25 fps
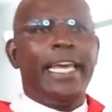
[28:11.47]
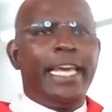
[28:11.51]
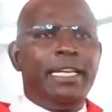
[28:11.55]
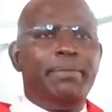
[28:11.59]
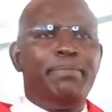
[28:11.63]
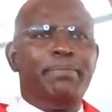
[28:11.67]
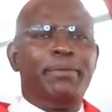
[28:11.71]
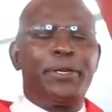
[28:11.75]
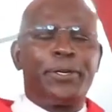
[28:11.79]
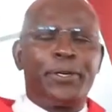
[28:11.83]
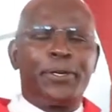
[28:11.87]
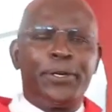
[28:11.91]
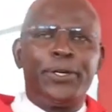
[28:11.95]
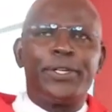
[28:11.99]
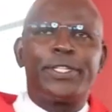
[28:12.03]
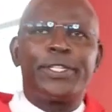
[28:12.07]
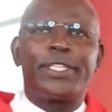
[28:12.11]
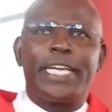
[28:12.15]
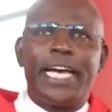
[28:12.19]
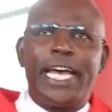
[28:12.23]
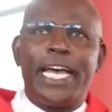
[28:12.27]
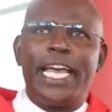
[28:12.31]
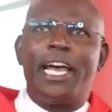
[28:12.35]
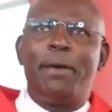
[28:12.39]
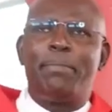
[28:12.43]
And
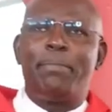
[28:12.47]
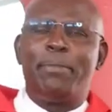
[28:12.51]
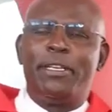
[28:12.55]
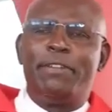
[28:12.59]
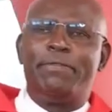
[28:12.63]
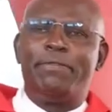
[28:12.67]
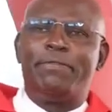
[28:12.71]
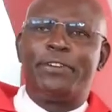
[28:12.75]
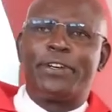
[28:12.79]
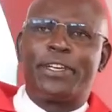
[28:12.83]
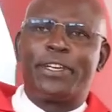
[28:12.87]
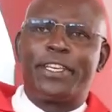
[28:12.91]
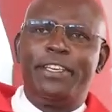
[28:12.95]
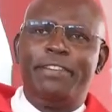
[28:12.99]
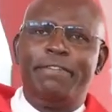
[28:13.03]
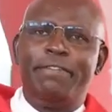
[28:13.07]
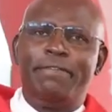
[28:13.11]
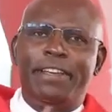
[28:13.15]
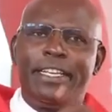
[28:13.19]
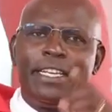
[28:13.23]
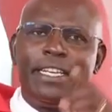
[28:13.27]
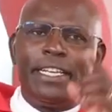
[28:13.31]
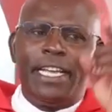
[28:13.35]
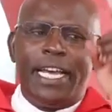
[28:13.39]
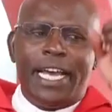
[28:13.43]
because I have been
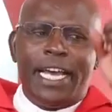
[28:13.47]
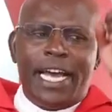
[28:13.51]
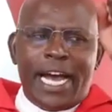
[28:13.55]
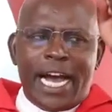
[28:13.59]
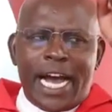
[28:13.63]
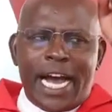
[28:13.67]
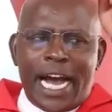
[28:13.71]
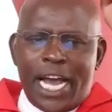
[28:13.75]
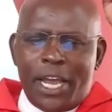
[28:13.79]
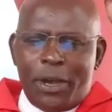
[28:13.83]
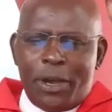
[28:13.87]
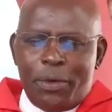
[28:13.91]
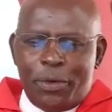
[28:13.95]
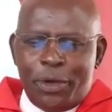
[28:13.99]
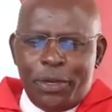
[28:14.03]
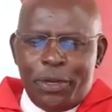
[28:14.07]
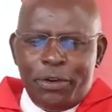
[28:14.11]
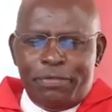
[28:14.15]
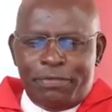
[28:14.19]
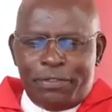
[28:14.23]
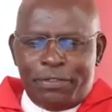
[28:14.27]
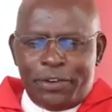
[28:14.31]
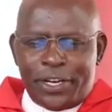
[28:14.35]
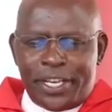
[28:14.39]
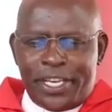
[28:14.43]
forgiven, I
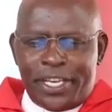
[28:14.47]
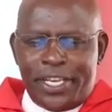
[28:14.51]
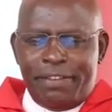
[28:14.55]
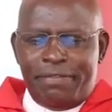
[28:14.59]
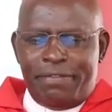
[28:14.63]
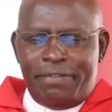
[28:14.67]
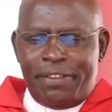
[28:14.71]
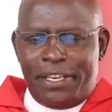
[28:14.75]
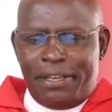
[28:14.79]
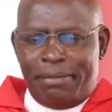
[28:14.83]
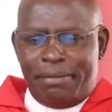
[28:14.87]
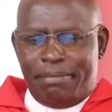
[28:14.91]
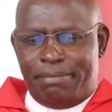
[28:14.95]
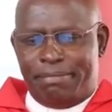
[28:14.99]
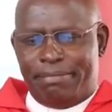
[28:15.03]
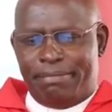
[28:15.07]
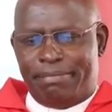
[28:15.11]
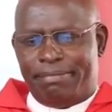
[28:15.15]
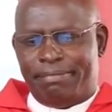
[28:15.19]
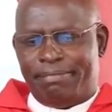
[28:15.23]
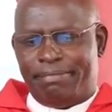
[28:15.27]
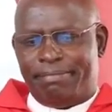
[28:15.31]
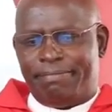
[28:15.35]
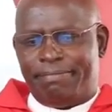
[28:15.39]
will forgive him.